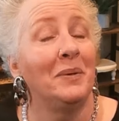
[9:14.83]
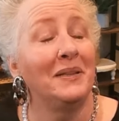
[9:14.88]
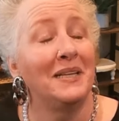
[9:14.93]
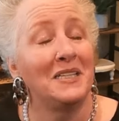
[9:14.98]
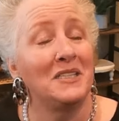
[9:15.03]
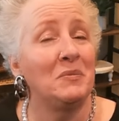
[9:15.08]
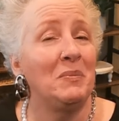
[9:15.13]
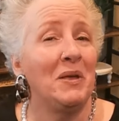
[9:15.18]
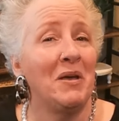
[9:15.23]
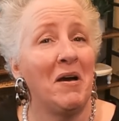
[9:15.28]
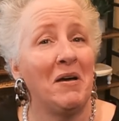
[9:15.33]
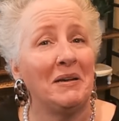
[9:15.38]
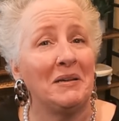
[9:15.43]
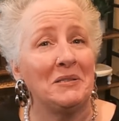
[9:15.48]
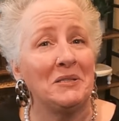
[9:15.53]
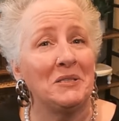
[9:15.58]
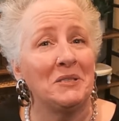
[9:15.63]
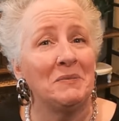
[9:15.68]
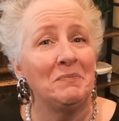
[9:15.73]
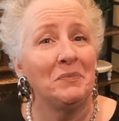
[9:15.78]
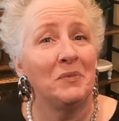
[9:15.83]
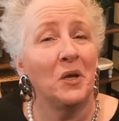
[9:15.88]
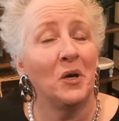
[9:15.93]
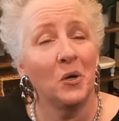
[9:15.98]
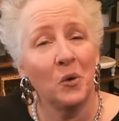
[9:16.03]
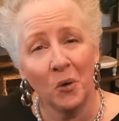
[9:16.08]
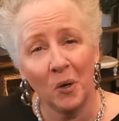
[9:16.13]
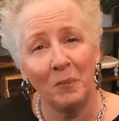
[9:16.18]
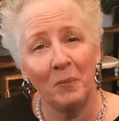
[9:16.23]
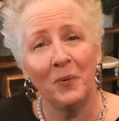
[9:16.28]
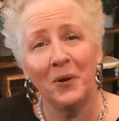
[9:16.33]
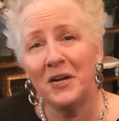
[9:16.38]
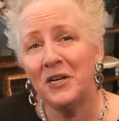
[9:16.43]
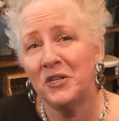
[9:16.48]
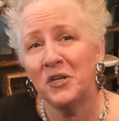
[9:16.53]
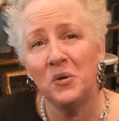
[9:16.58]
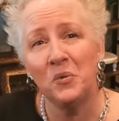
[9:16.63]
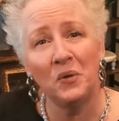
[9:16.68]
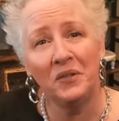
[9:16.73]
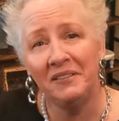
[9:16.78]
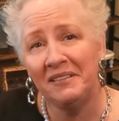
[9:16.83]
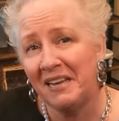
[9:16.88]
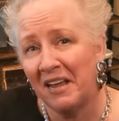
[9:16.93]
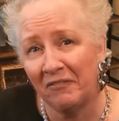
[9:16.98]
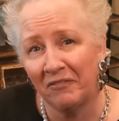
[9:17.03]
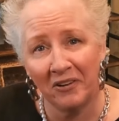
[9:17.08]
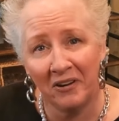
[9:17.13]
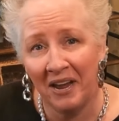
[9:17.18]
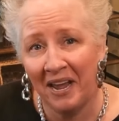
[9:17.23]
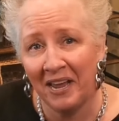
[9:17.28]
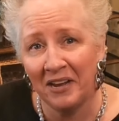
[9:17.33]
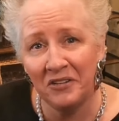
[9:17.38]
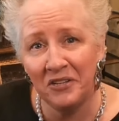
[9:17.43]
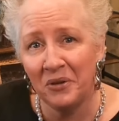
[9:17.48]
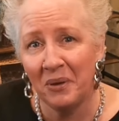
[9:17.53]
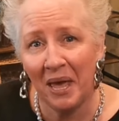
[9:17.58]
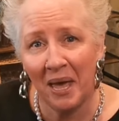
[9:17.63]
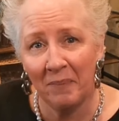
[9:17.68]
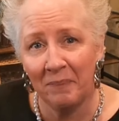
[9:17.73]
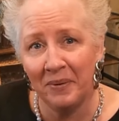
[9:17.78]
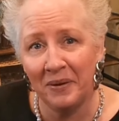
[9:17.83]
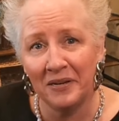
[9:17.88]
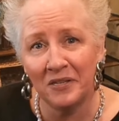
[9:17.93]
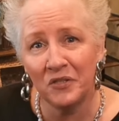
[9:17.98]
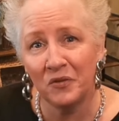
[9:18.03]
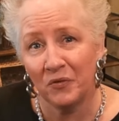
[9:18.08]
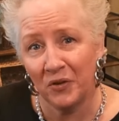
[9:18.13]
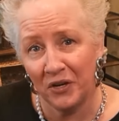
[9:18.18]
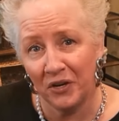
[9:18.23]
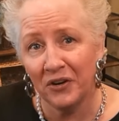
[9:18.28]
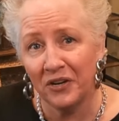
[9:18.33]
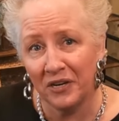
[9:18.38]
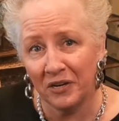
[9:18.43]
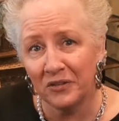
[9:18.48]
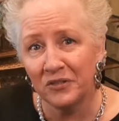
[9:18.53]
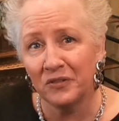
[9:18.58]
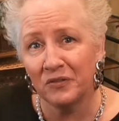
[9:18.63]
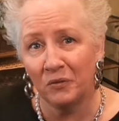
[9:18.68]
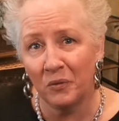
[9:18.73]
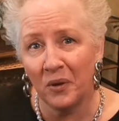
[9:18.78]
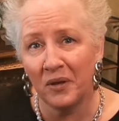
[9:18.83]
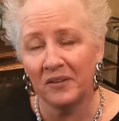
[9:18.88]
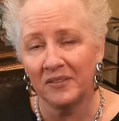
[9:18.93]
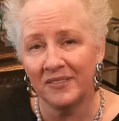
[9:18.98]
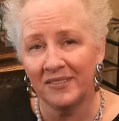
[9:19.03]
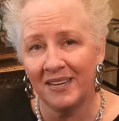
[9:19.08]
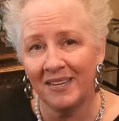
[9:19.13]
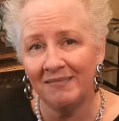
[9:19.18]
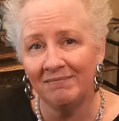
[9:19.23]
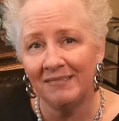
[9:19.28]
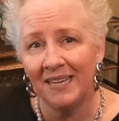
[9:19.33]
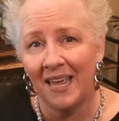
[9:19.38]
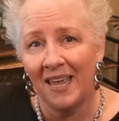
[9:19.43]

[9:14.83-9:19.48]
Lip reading: let's be honest, a corporation will never hand you happiness for your years of loyalty.